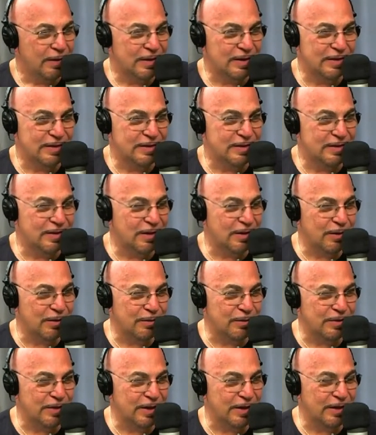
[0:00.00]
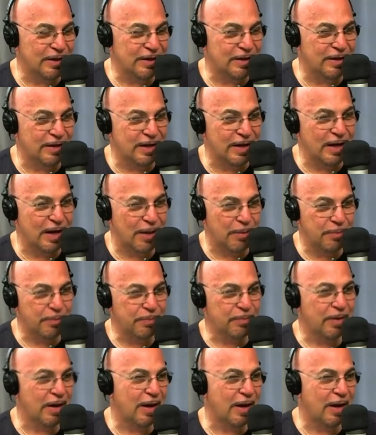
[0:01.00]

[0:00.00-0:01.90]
because you know it was like get up